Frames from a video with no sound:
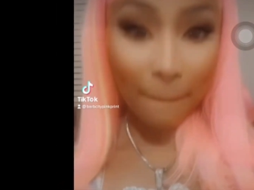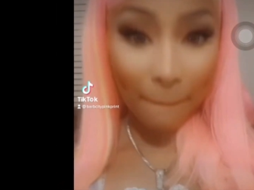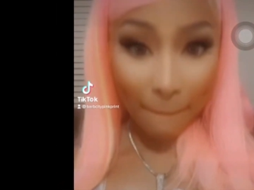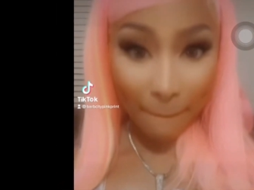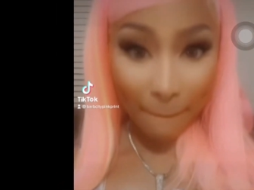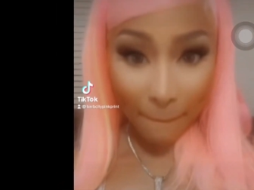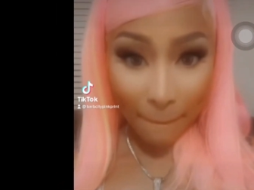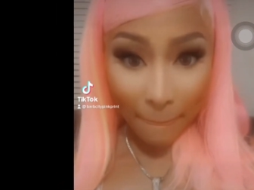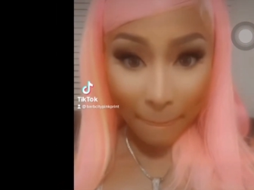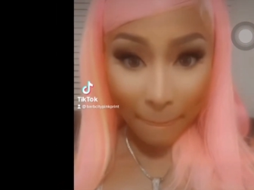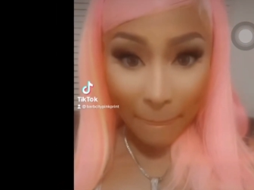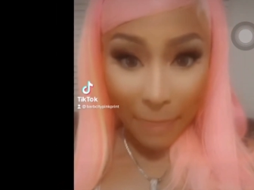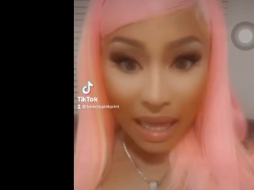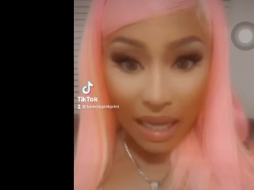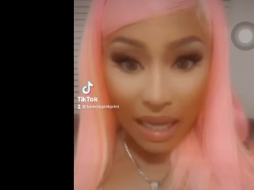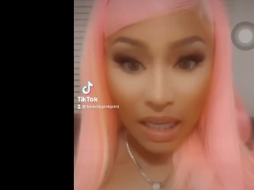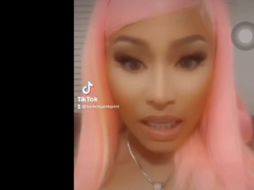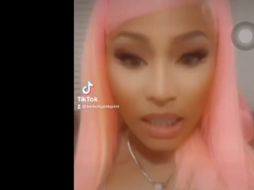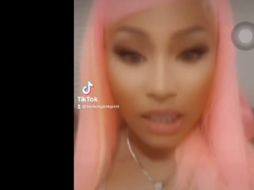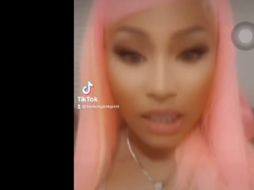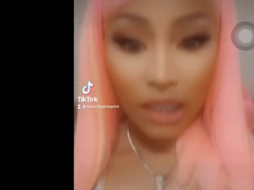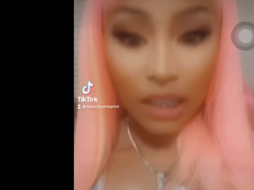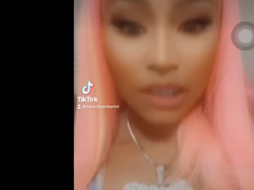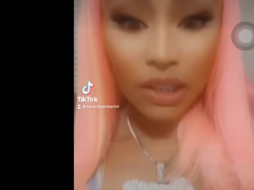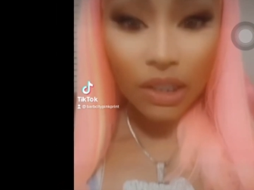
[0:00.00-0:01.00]
Hmm.
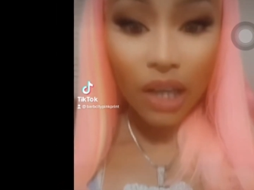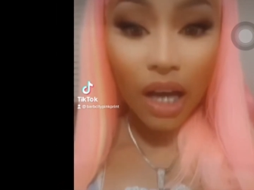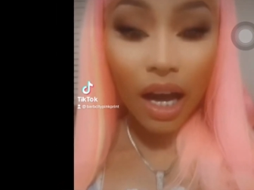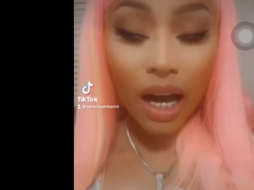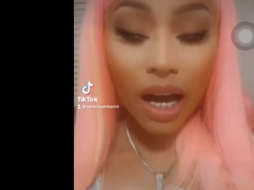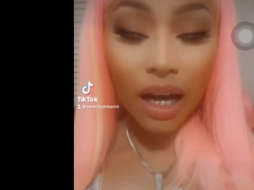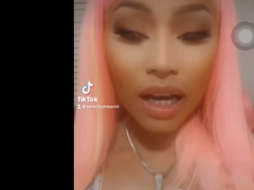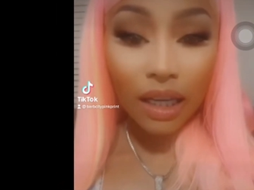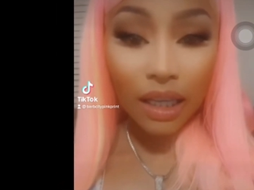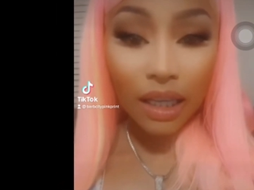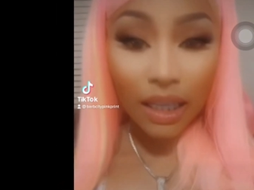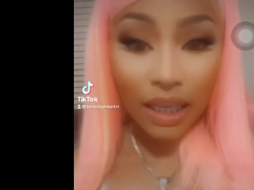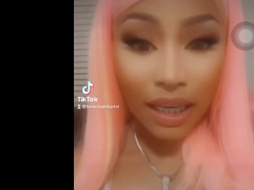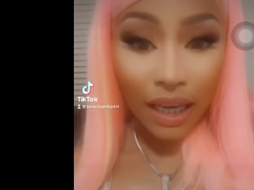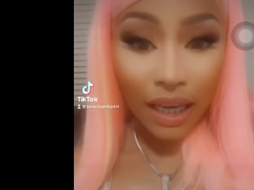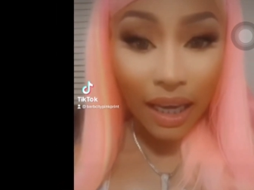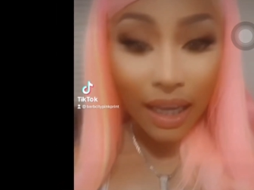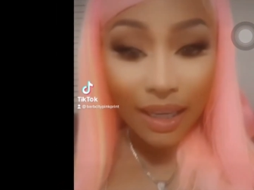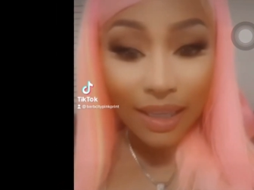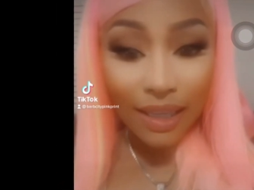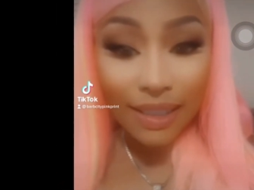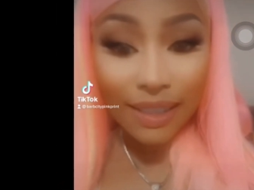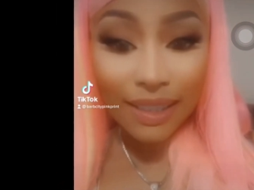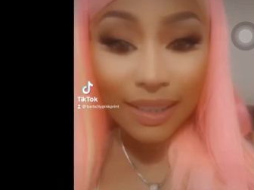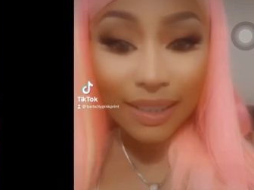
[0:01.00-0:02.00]
Who's the
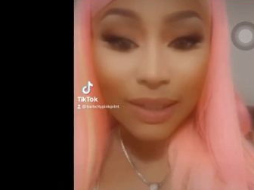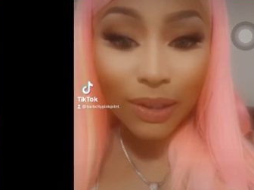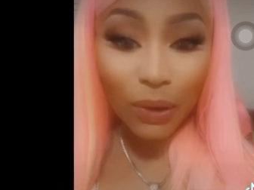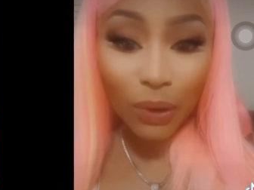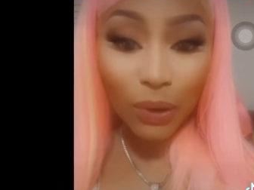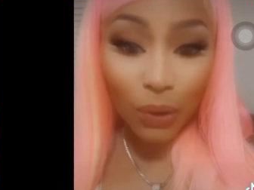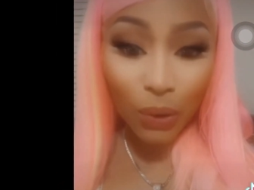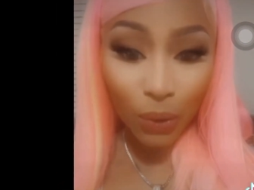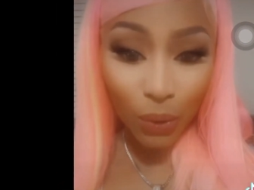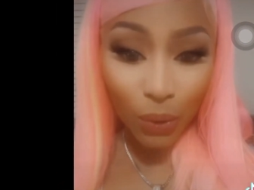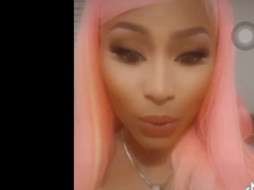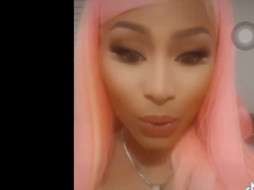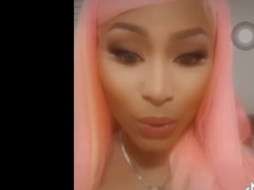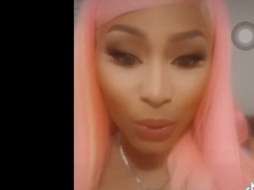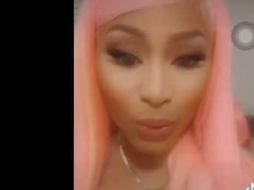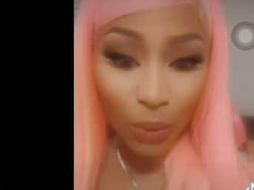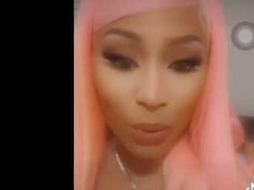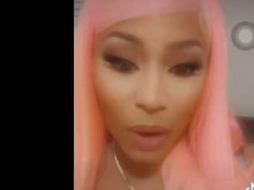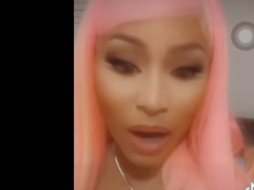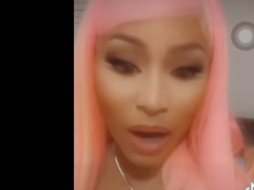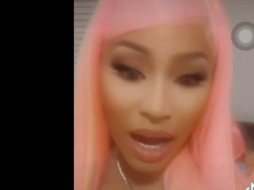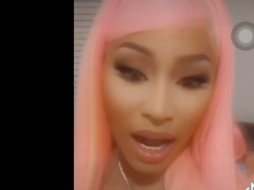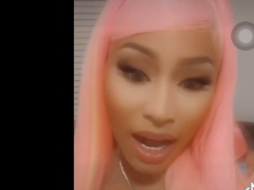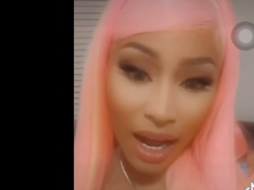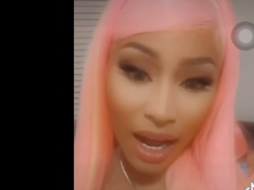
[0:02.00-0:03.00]
queen of rap?
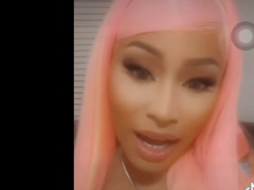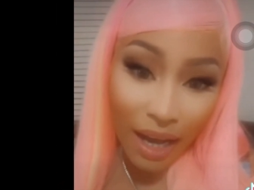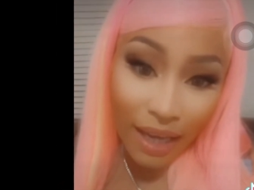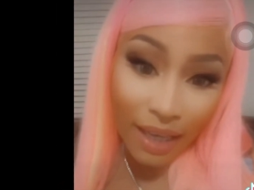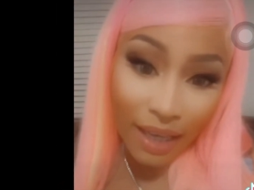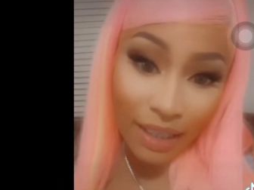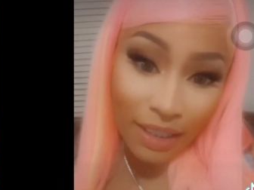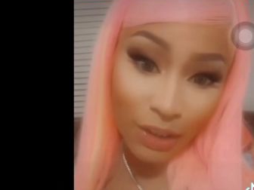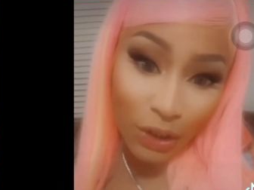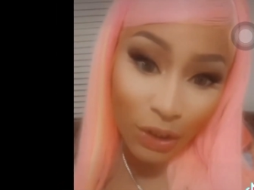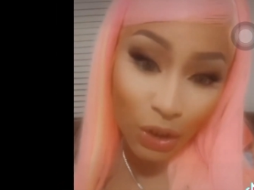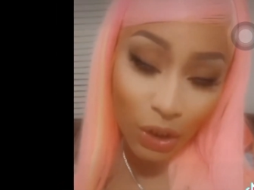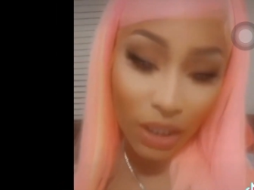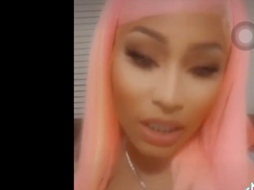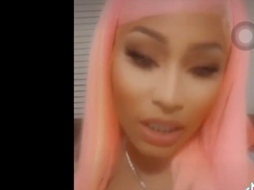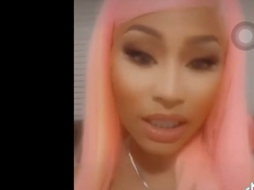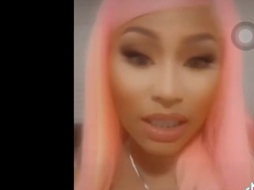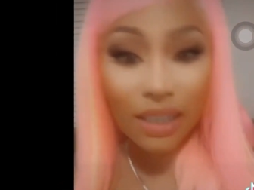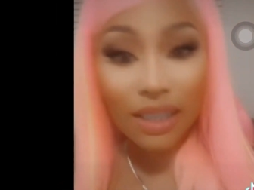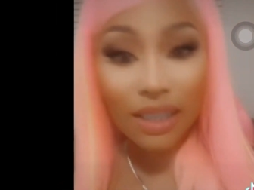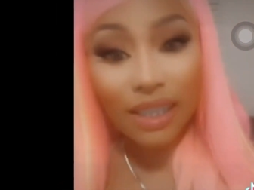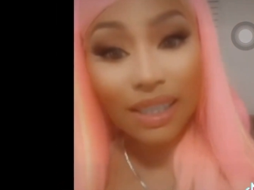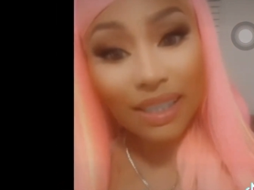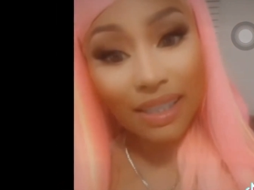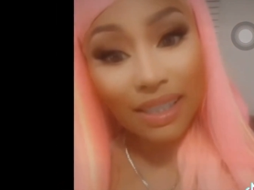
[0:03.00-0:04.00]
Rap.
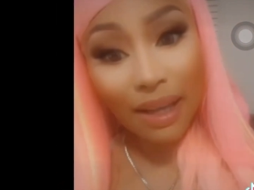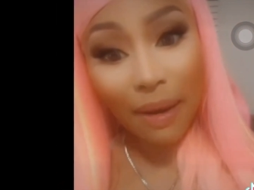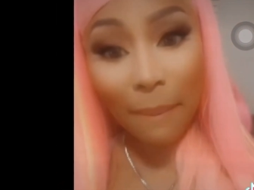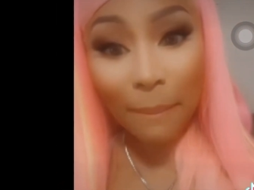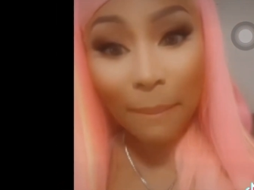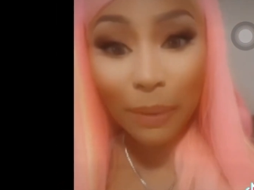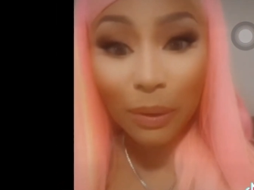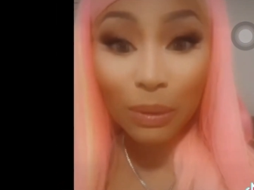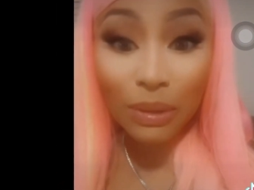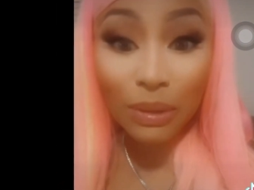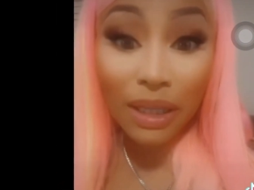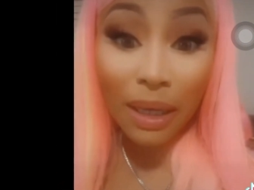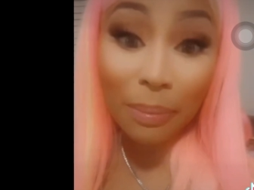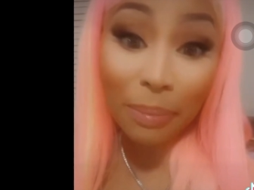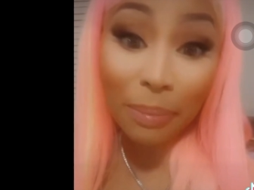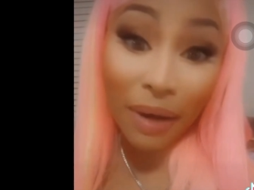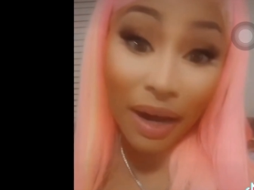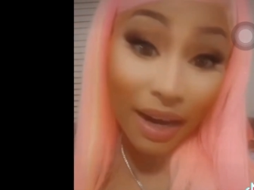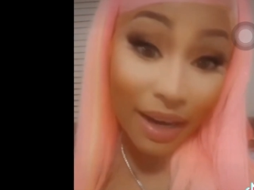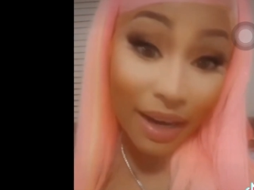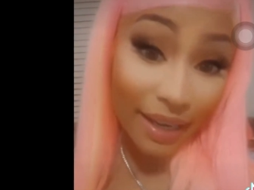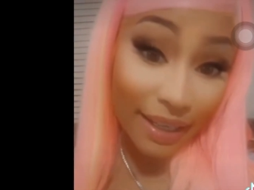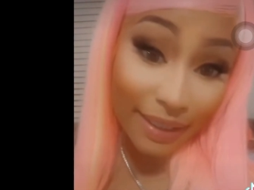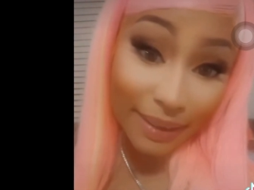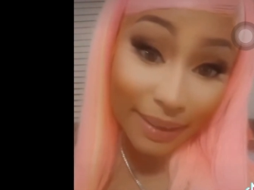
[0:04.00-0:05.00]
Say Nicki.
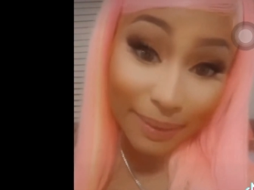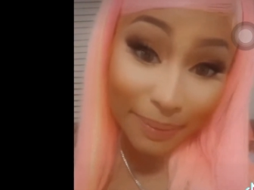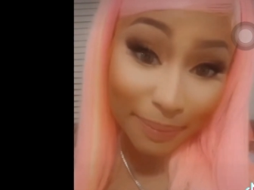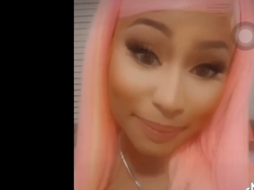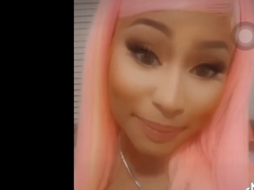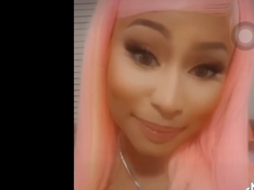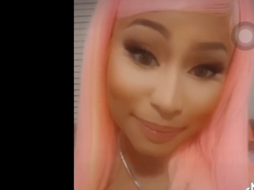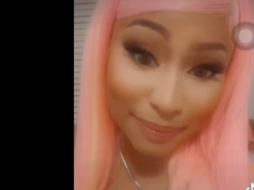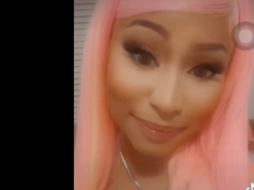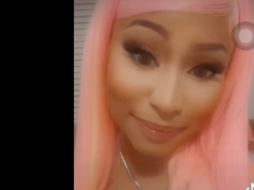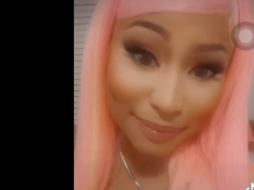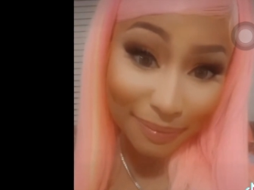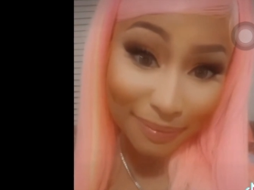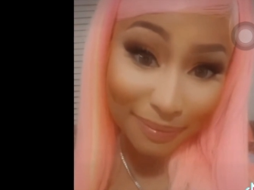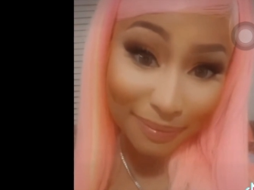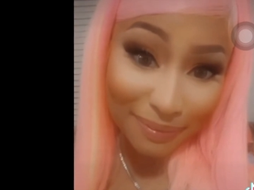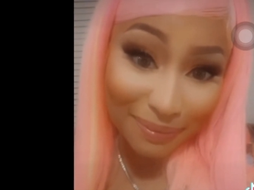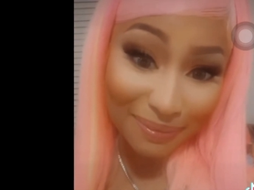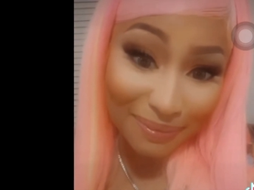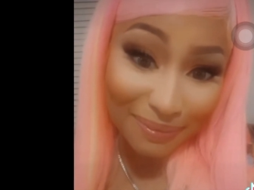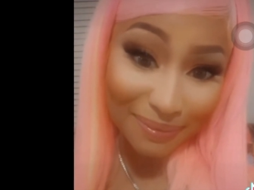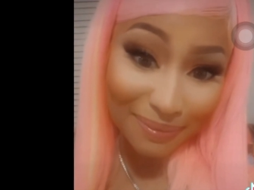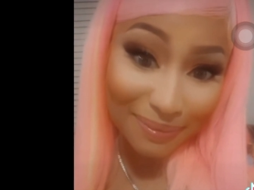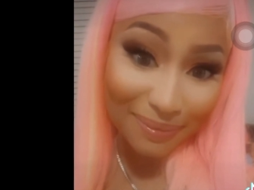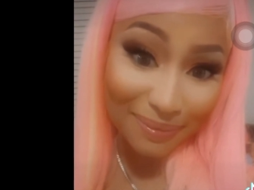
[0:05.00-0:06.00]
Nicki.
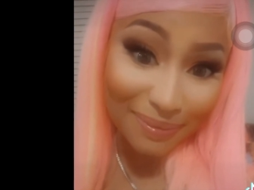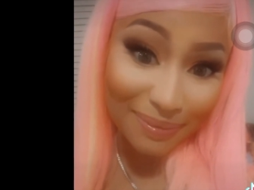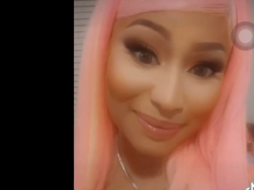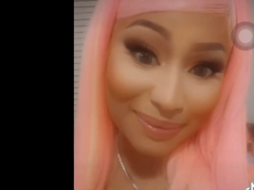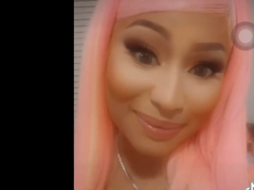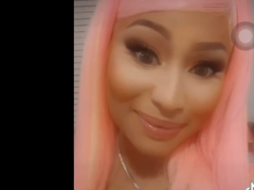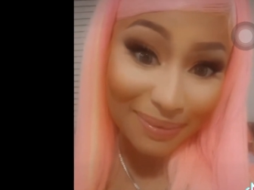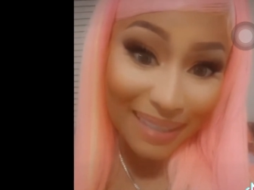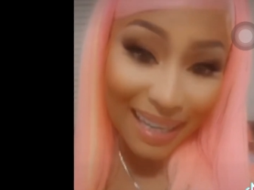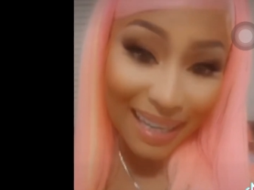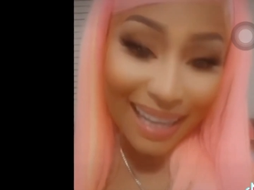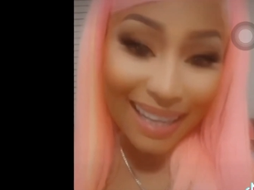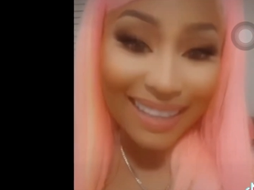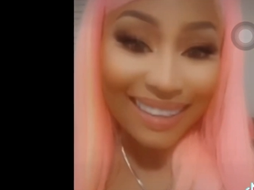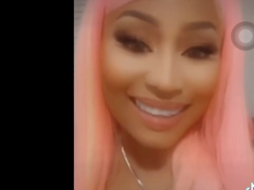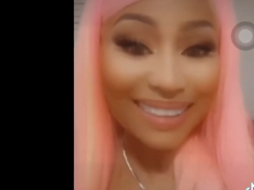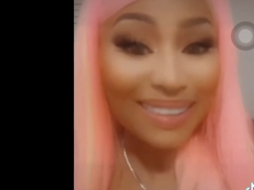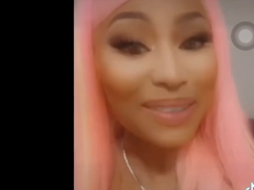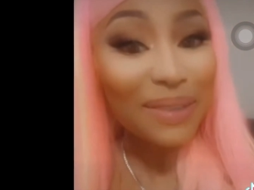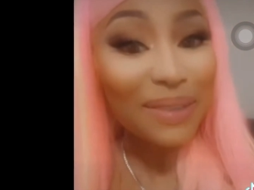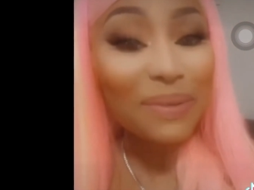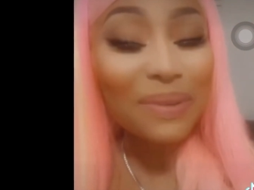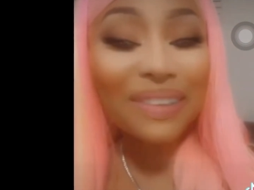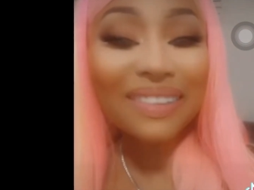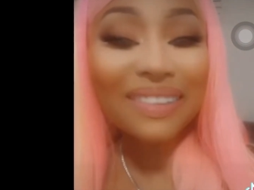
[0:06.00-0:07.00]

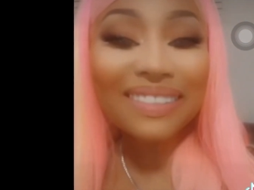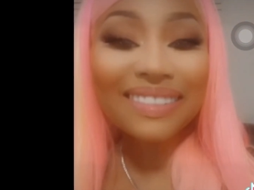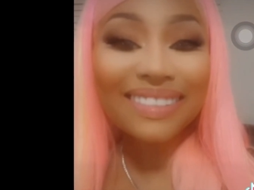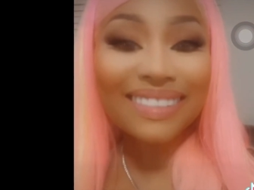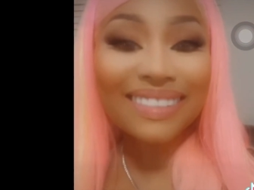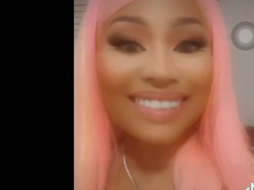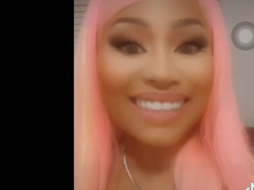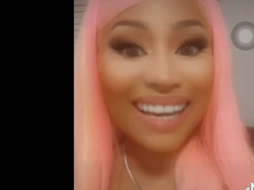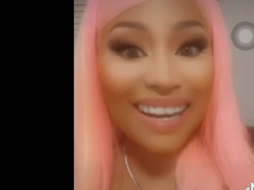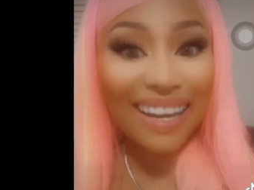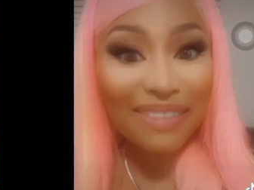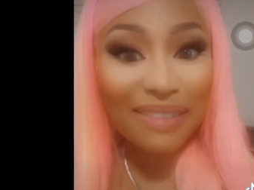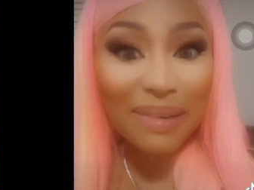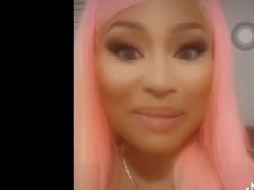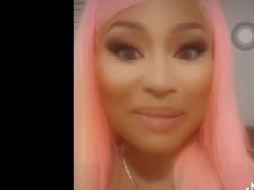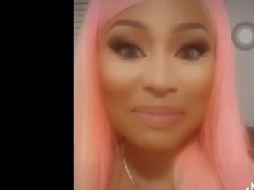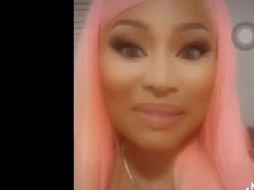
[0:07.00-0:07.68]
Minaj. Minaj.